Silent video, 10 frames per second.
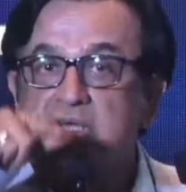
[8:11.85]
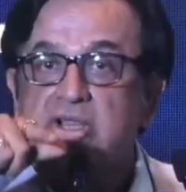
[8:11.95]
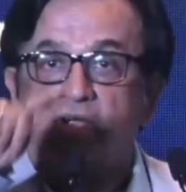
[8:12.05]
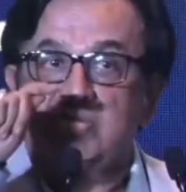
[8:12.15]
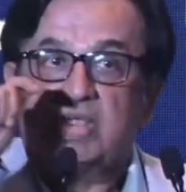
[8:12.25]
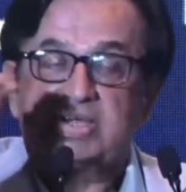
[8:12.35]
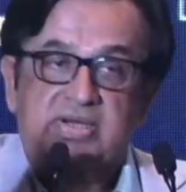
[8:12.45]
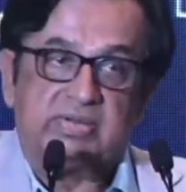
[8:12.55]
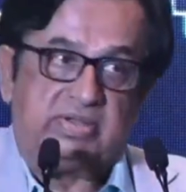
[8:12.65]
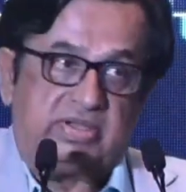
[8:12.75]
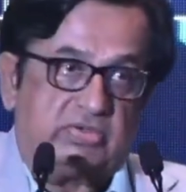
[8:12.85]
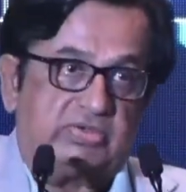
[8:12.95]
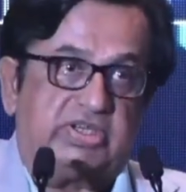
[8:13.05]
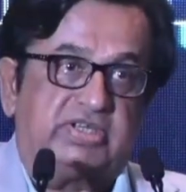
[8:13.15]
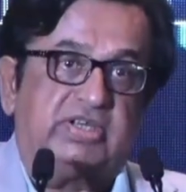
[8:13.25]
and they got one
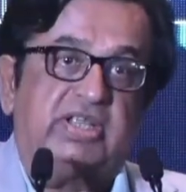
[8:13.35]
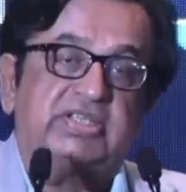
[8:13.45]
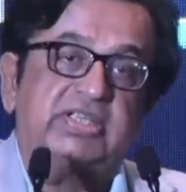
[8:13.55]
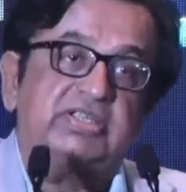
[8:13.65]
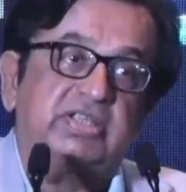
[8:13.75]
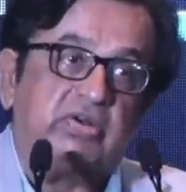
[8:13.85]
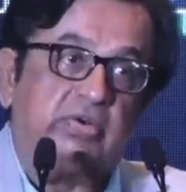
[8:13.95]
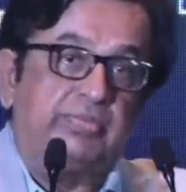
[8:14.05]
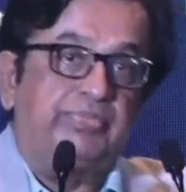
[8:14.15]
association as the SRO.